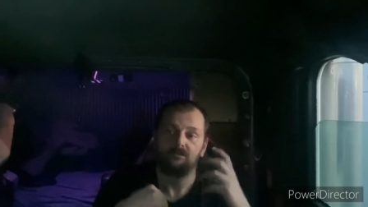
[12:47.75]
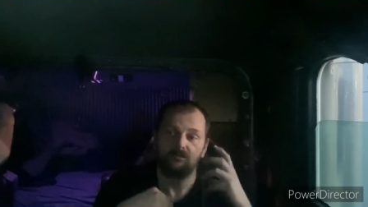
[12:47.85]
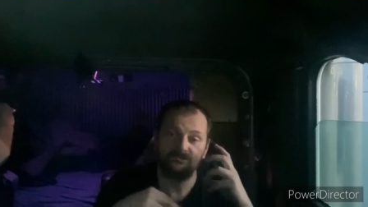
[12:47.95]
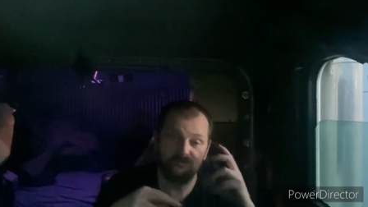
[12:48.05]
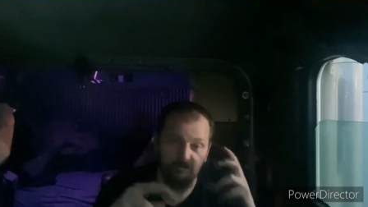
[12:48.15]

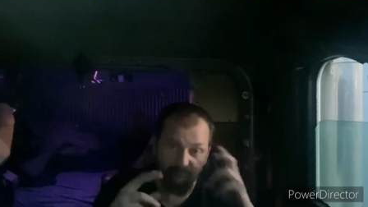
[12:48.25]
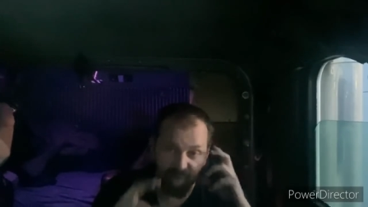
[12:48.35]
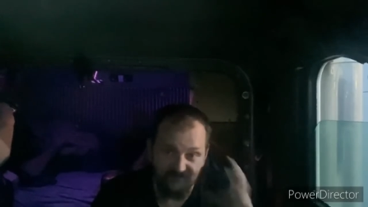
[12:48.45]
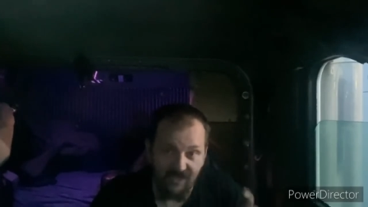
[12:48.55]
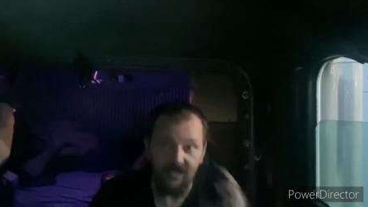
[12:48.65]

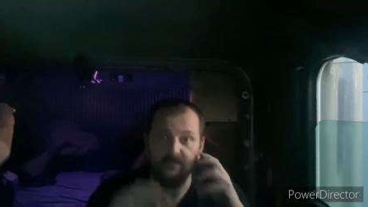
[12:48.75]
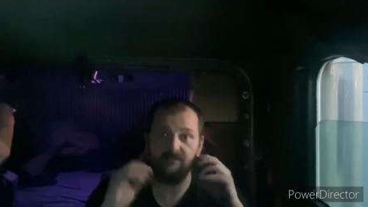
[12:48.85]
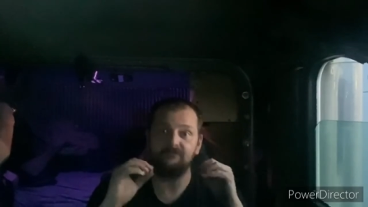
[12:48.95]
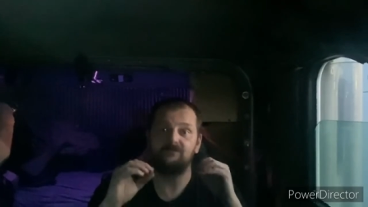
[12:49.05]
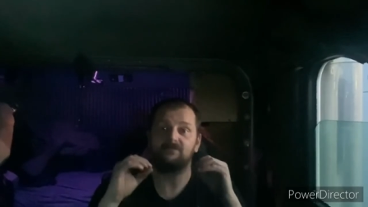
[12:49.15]
survive
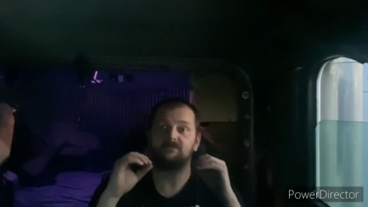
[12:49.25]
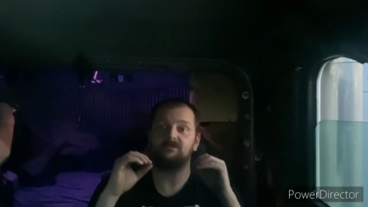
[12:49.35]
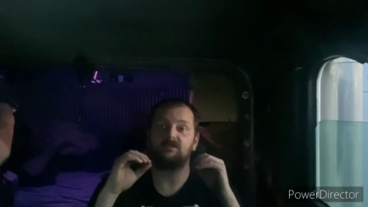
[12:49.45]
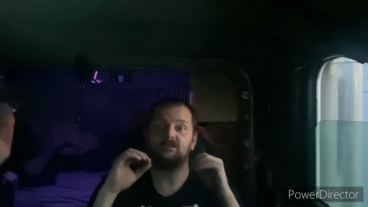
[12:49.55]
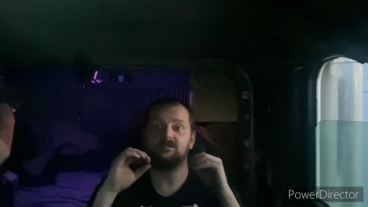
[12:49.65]

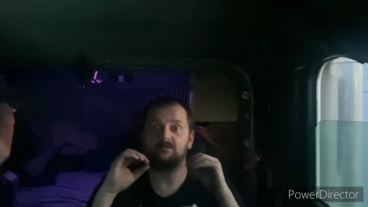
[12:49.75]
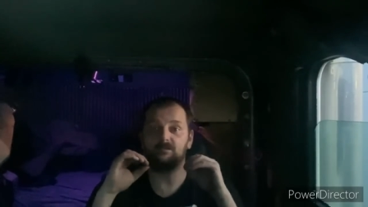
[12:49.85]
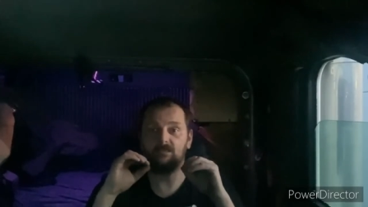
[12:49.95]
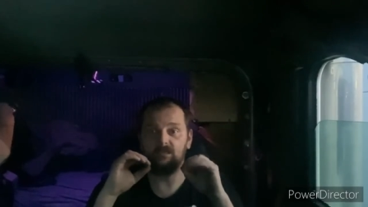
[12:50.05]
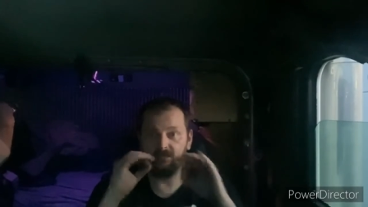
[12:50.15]

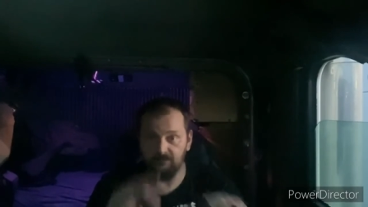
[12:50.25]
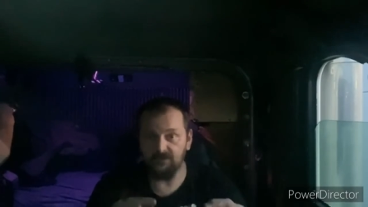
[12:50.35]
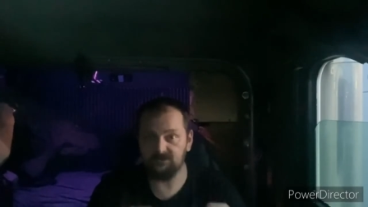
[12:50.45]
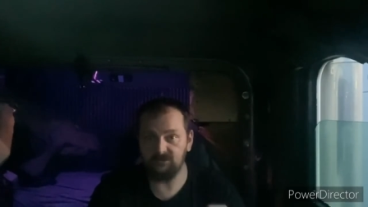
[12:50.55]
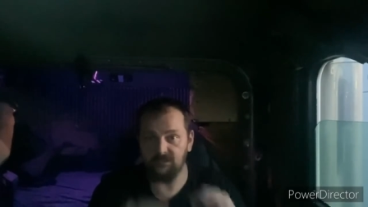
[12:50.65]
in a big
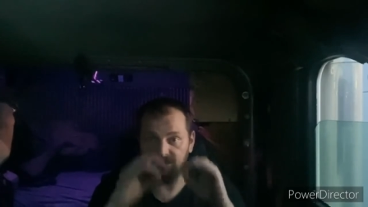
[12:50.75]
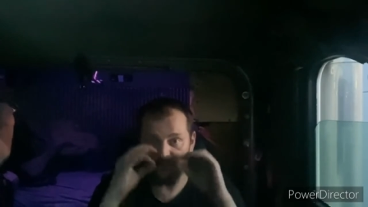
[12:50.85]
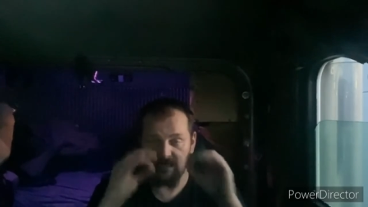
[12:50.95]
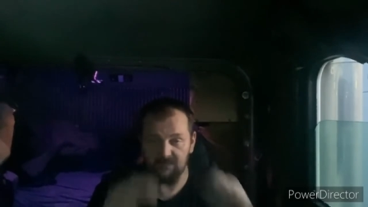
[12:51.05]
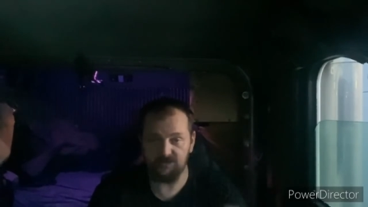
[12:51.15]
in a
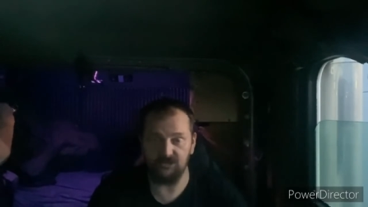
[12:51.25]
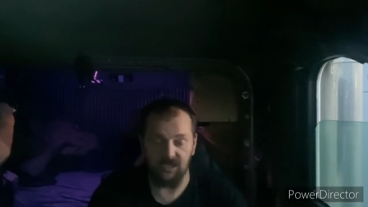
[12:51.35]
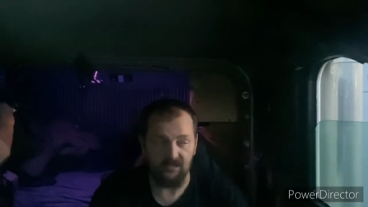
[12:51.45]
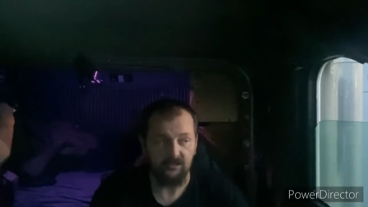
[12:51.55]
hot shot.